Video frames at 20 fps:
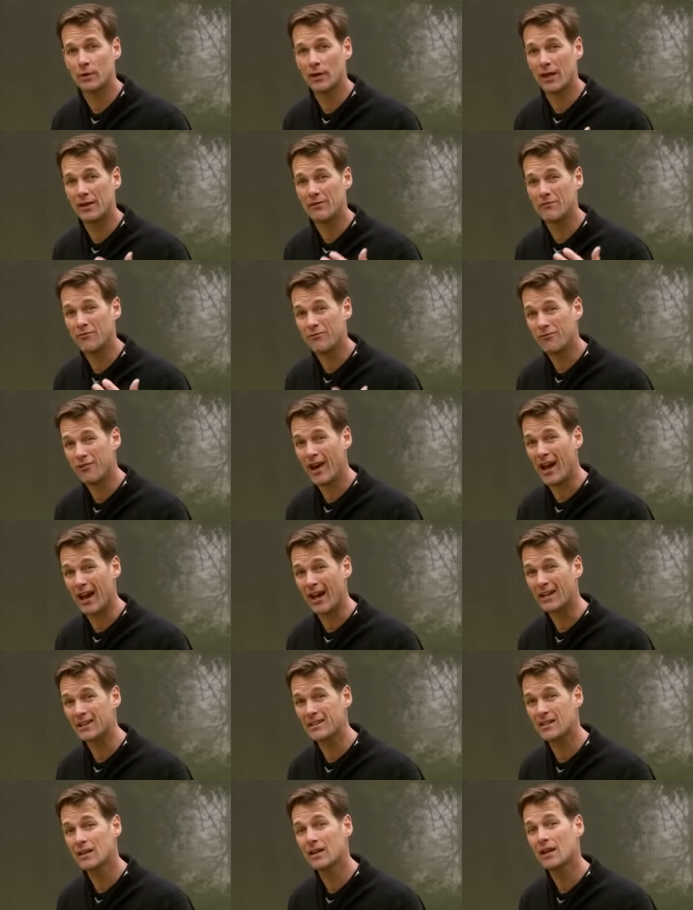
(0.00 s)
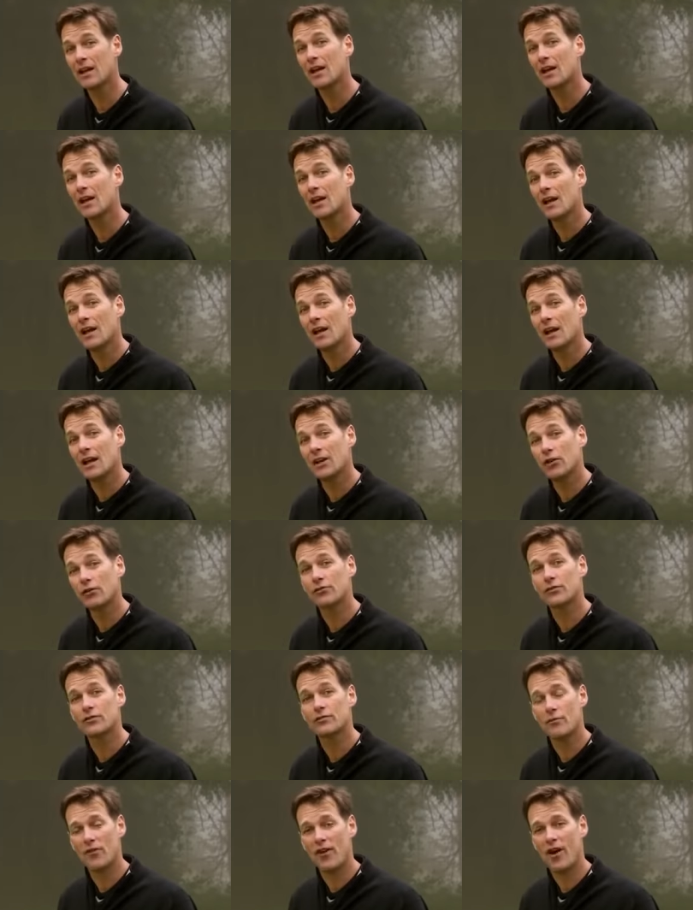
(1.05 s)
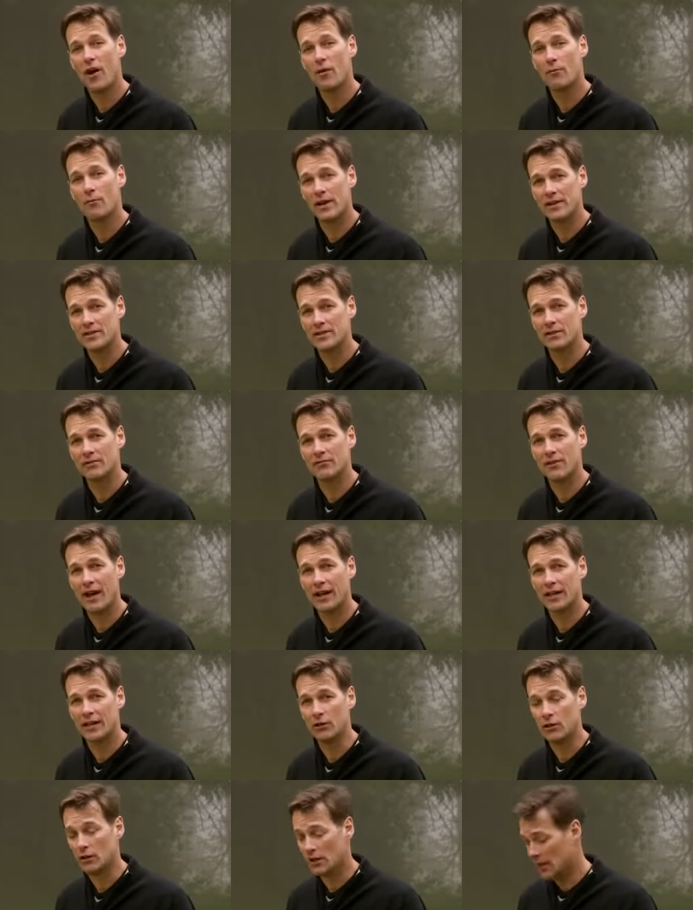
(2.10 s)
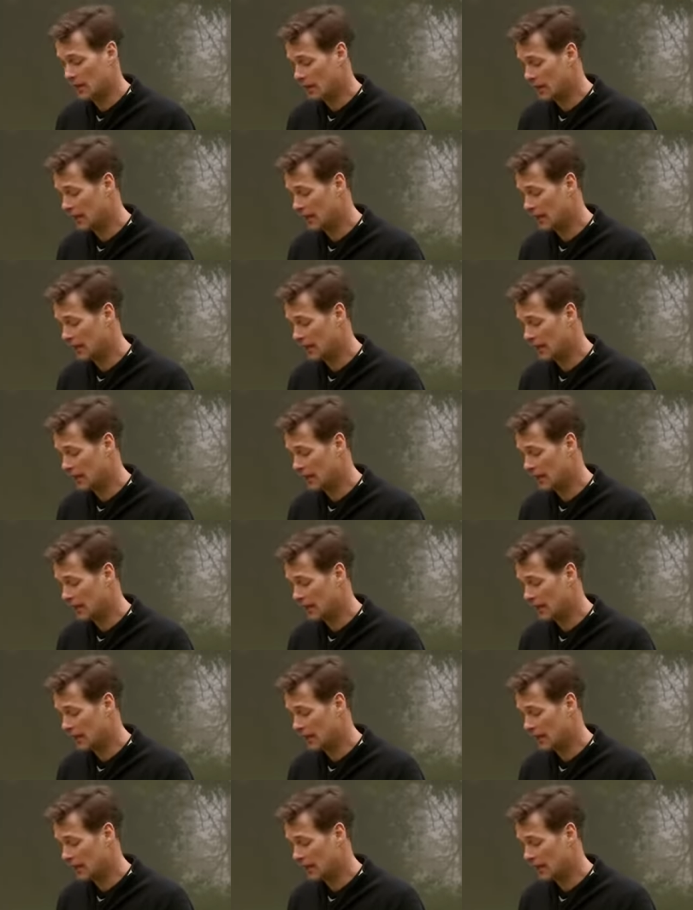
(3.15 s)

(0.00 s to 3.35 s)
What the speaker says: but in fact, it offers far better value.